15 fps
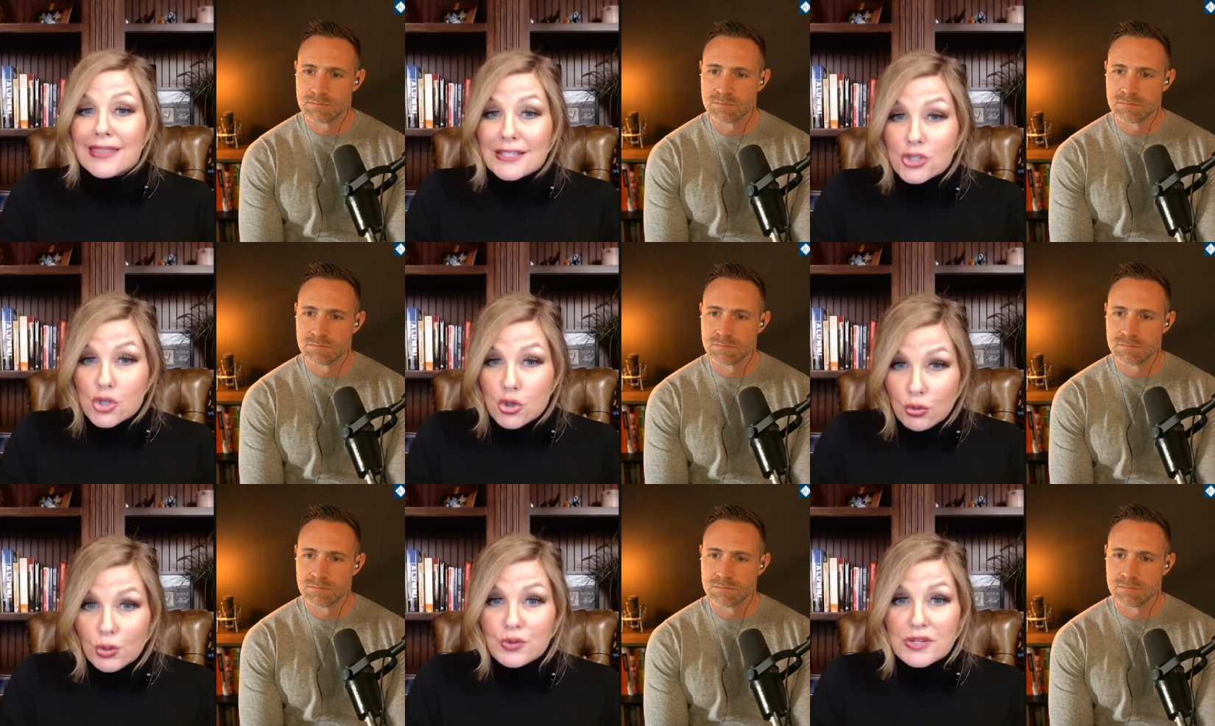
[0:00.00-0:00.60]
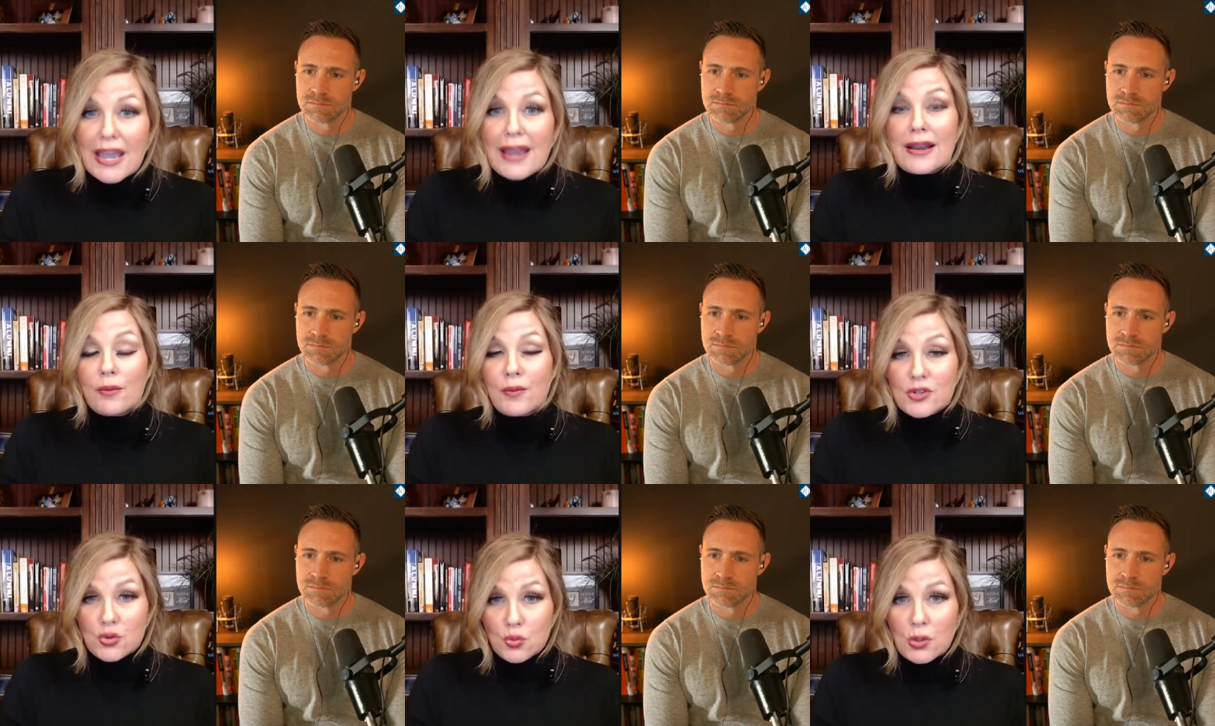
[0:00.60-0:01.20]
Speaker 1: the true data and
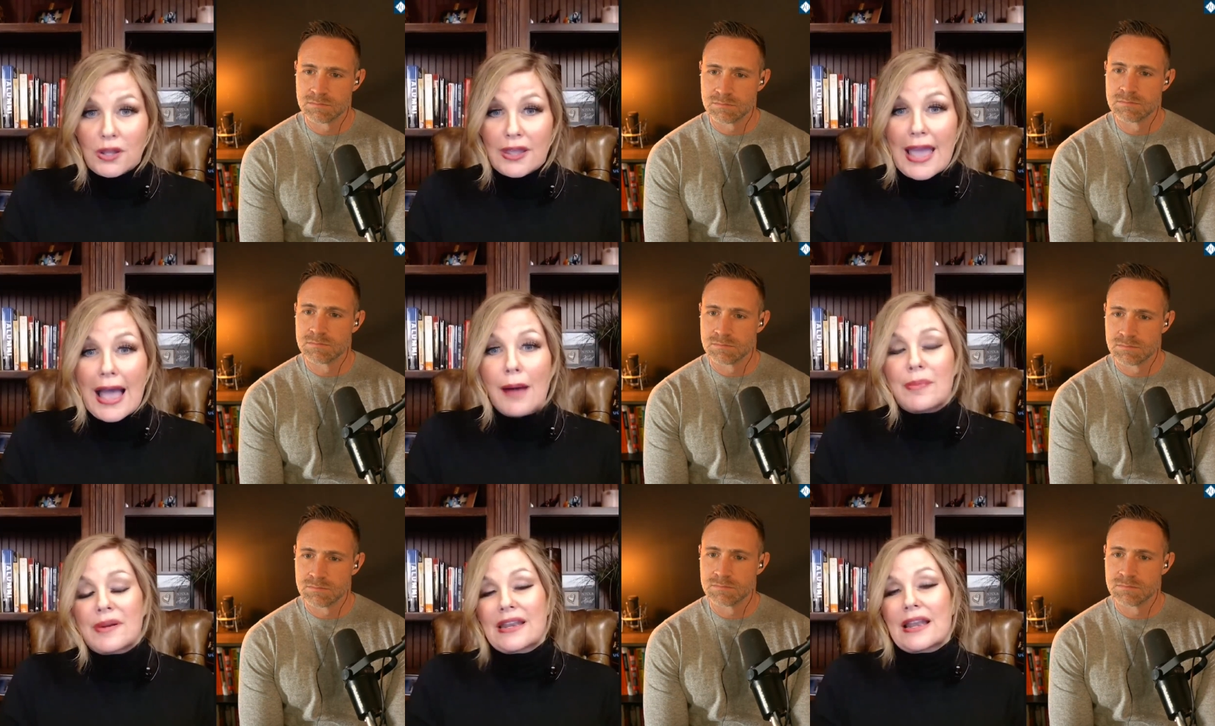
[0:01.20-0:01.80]
what's really happening.